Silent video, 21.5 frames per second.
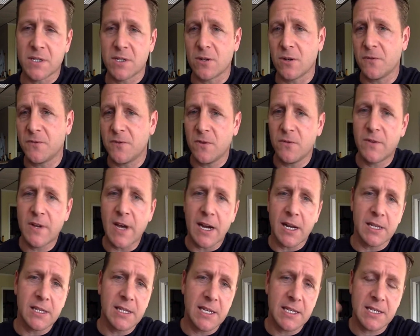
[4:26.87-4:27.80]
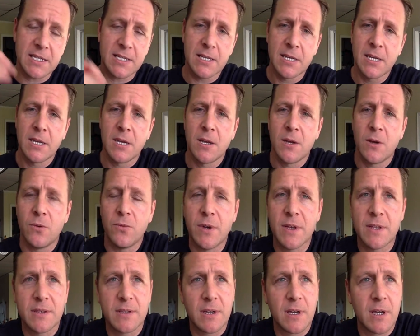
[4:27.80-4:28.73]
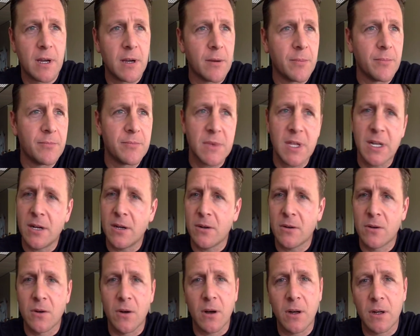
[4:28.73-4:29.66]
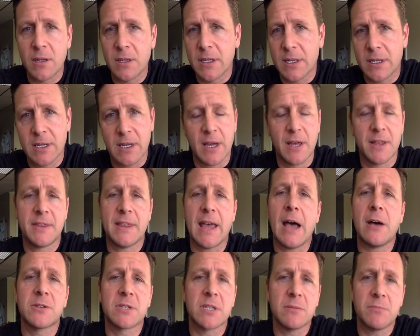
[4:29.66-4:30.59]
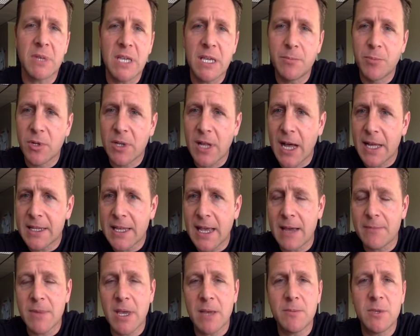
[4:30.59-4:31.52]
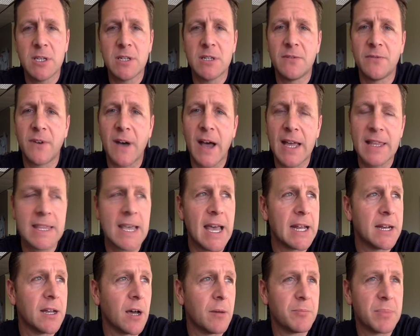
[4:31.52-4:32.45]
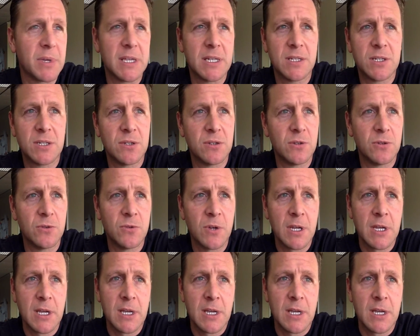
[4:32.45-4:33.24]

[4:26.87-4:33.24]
So if you've got a list with, call 1,000 people on that, maybe you divide that up into